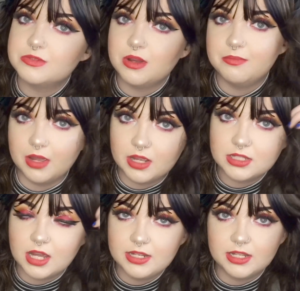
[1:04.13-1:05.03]
my bangs.
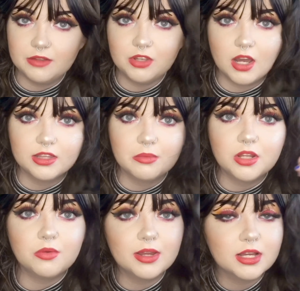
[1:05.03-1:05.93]
I did have to cut them a
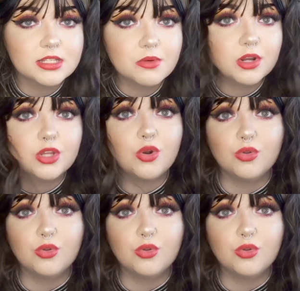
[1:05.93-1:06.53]
little bit because they were a little